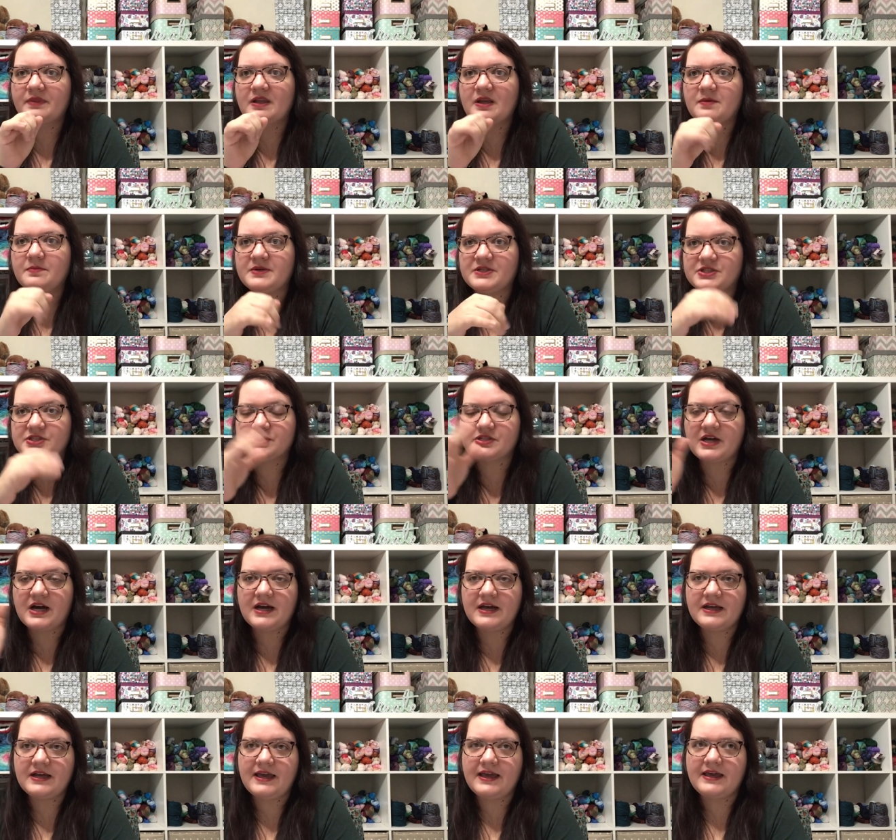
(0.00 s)
but she's
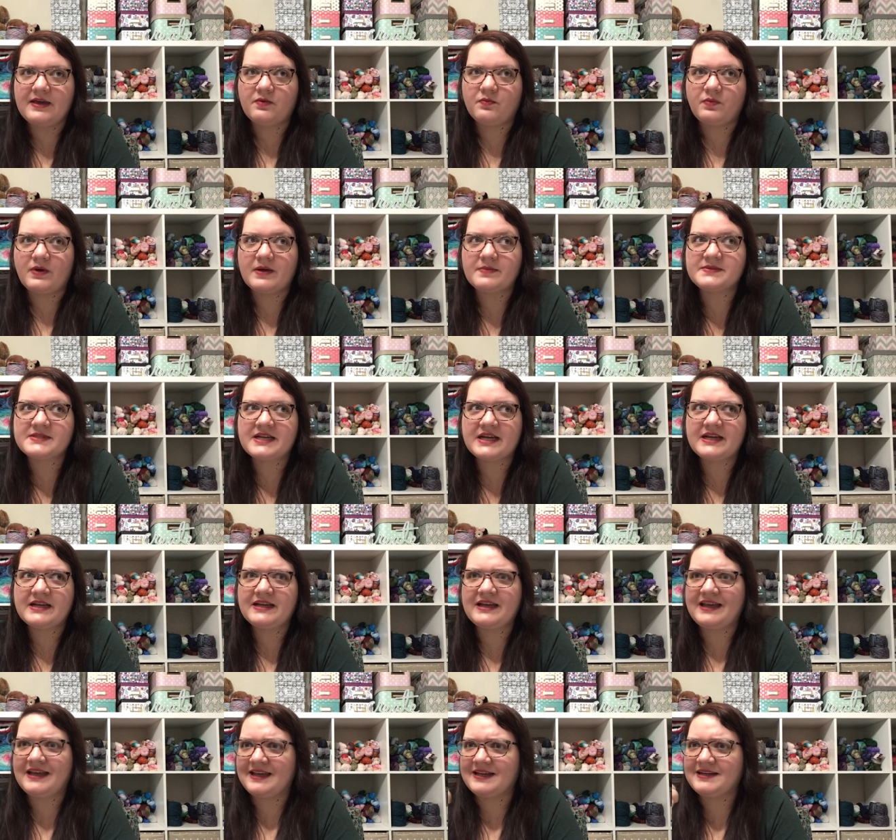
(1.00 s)
got a website
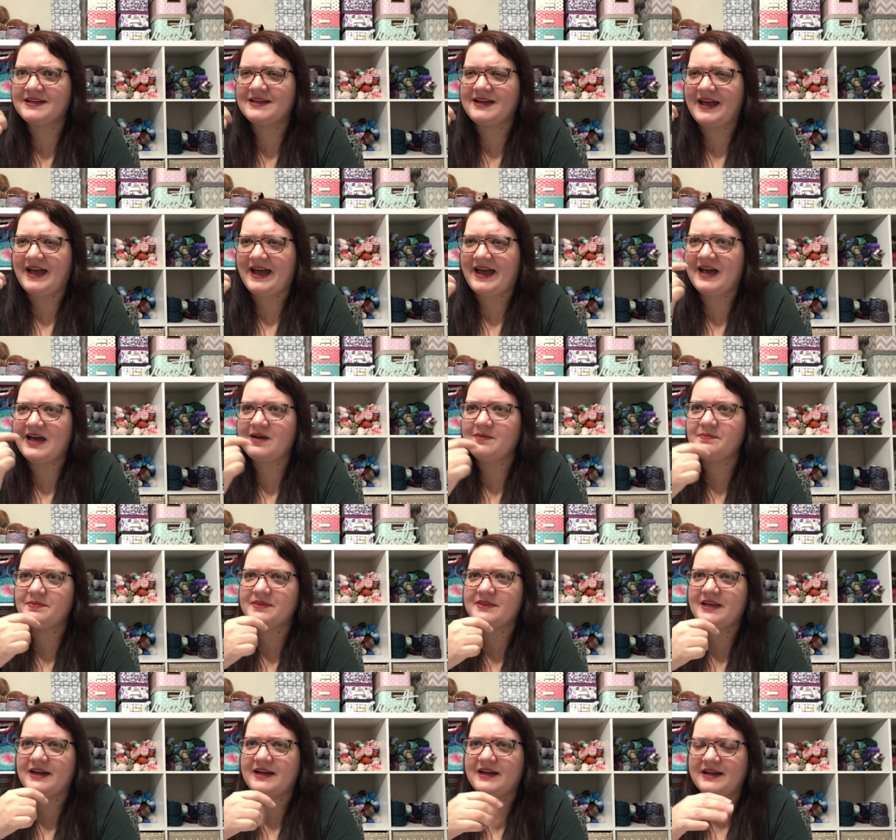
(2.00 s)
and an app
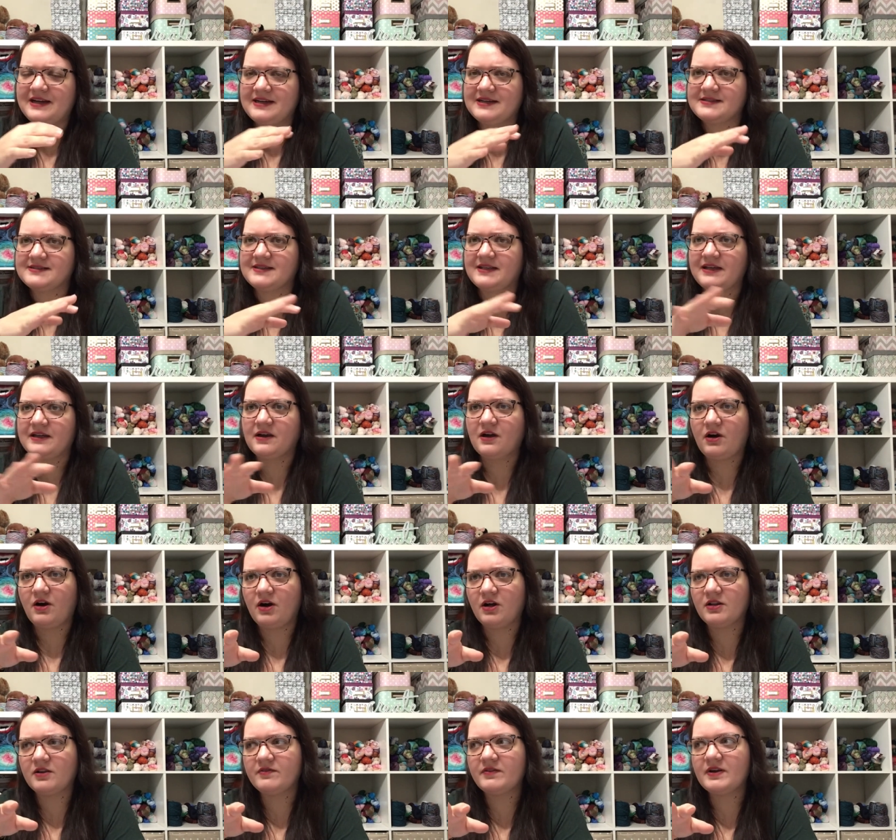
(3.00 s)
that has like
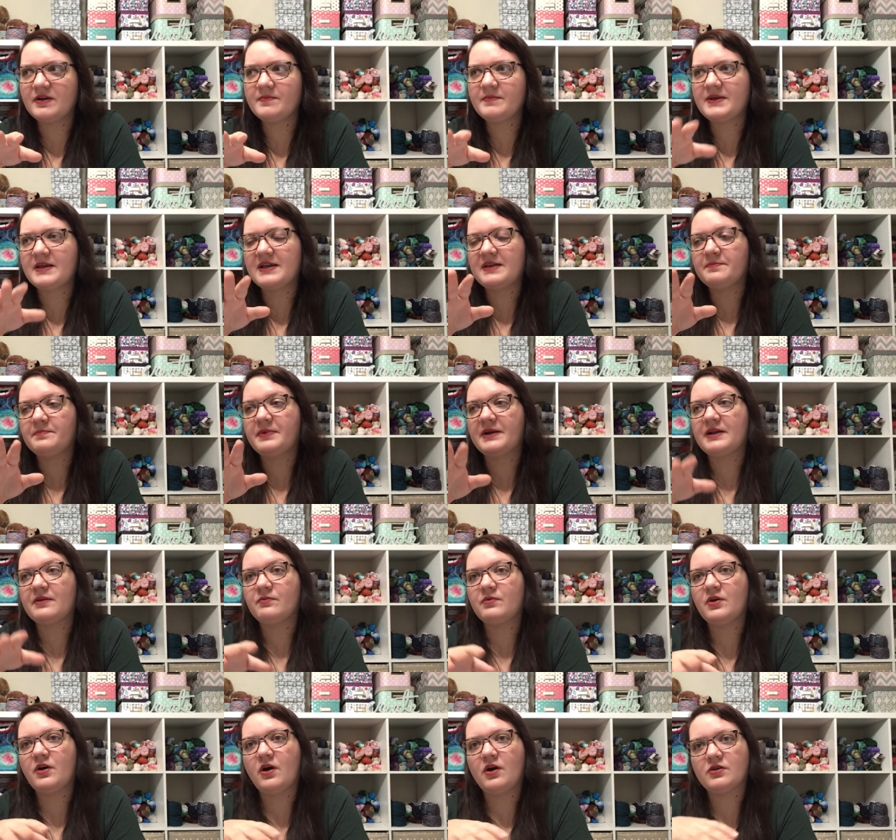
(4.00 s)
all of them, eh, but it
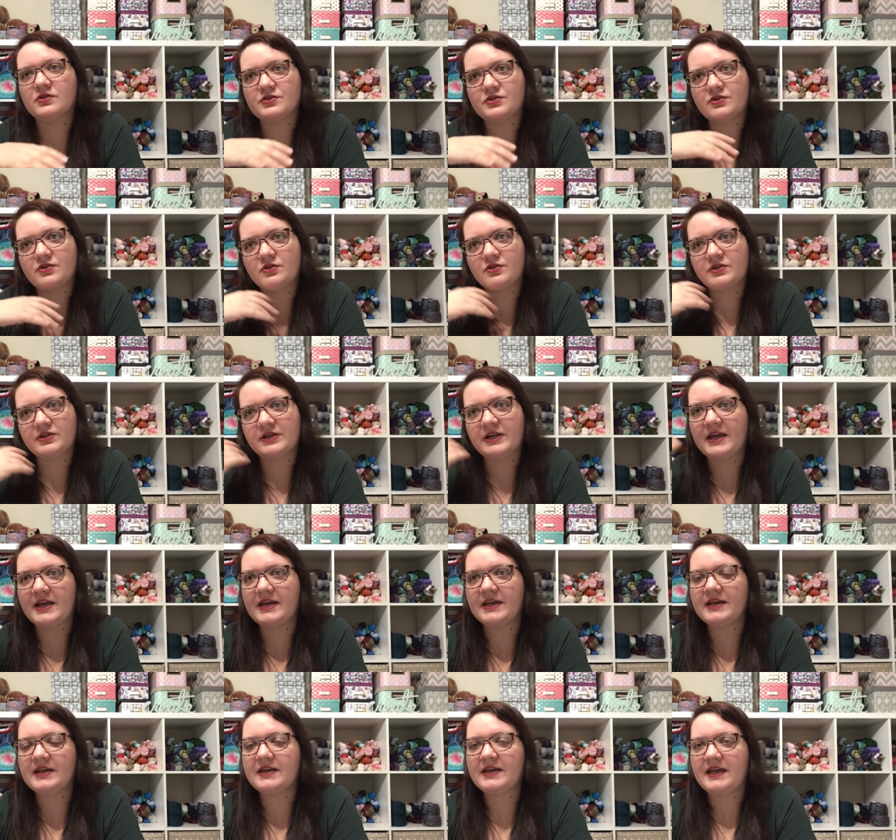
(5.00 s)
will also
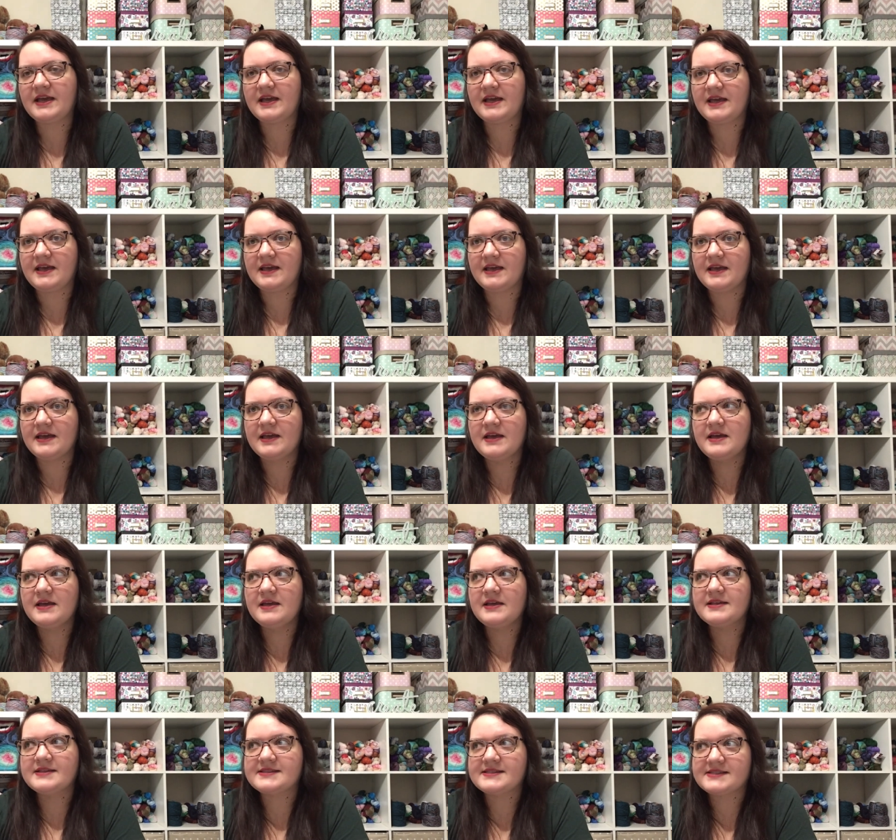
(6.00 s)
create a
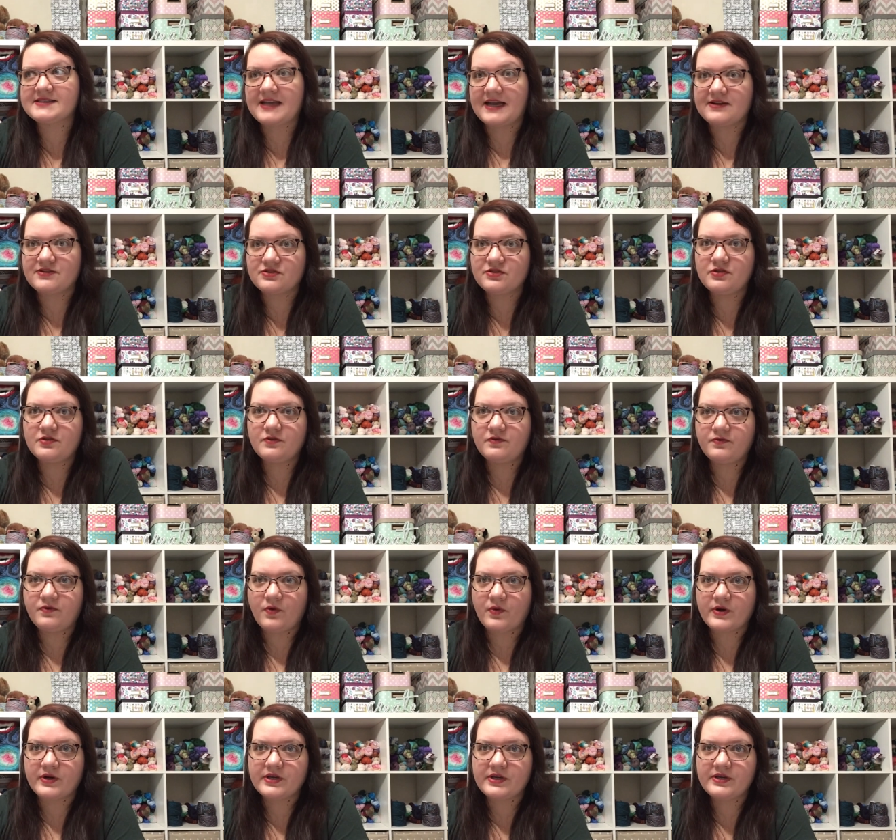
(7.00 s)
schedule
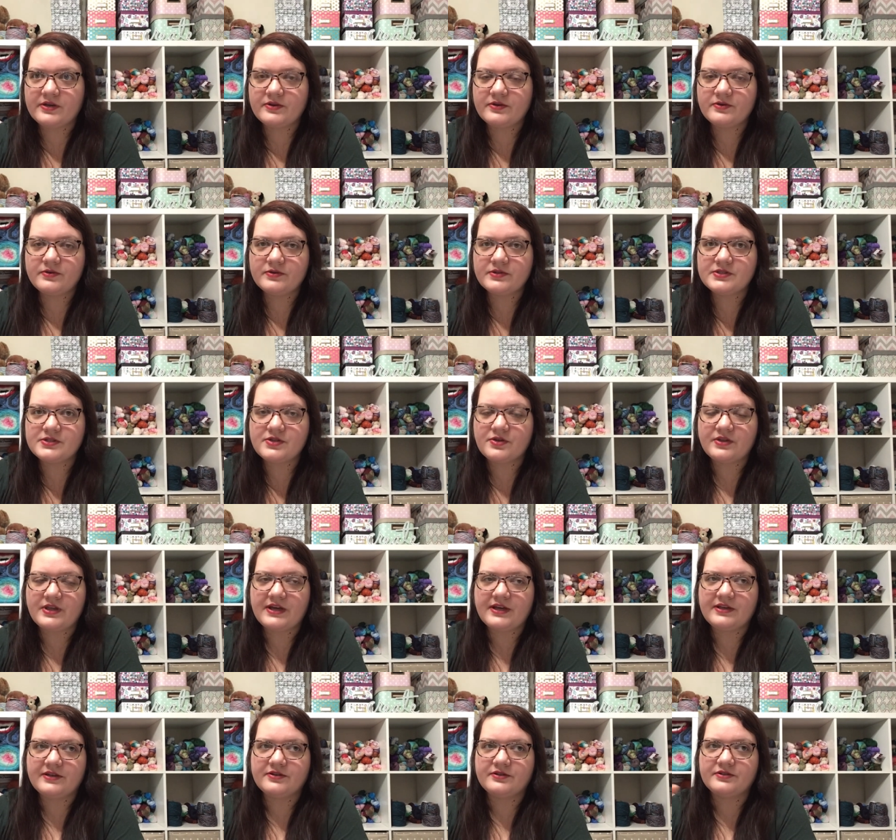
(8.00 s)
for you so
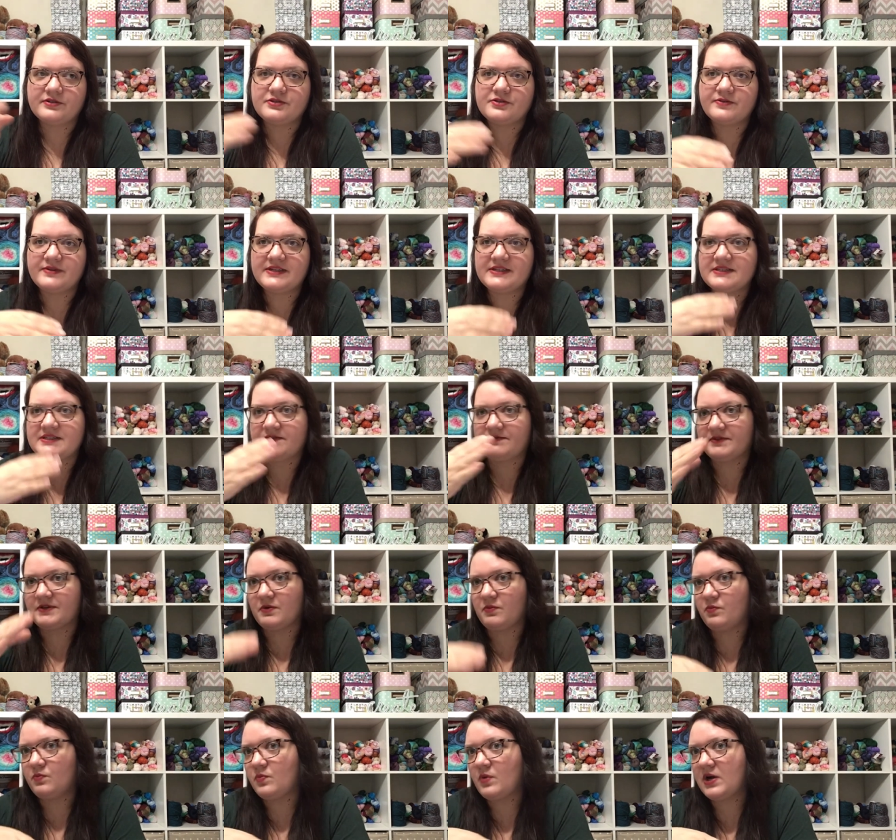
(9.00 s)
that you're doing different
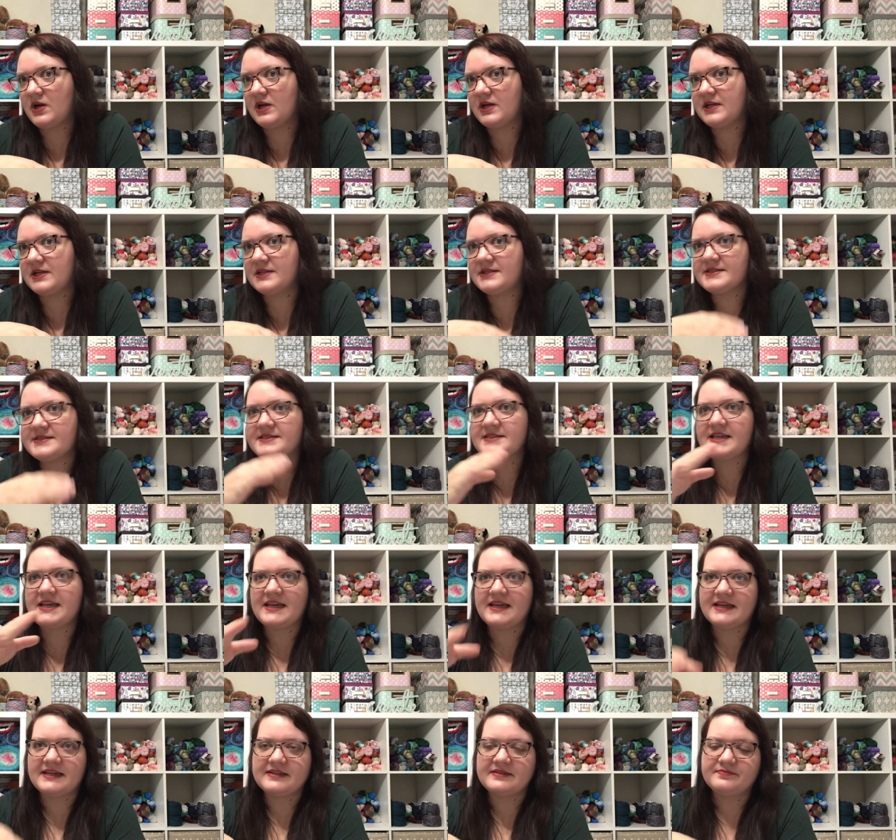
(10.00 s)
ones
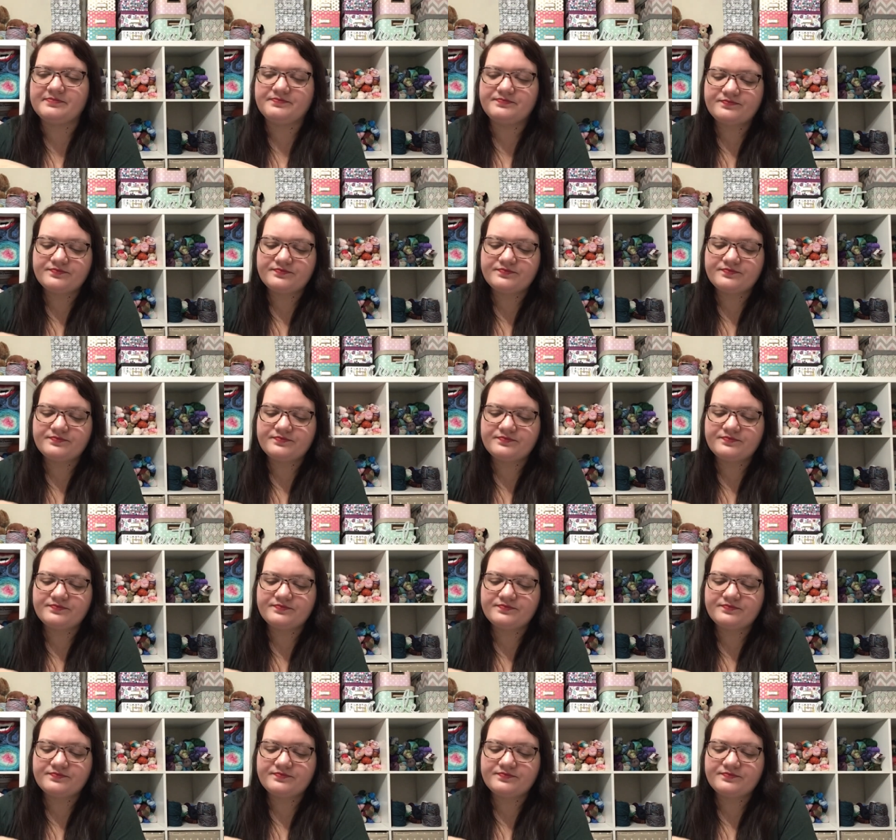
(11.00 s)
and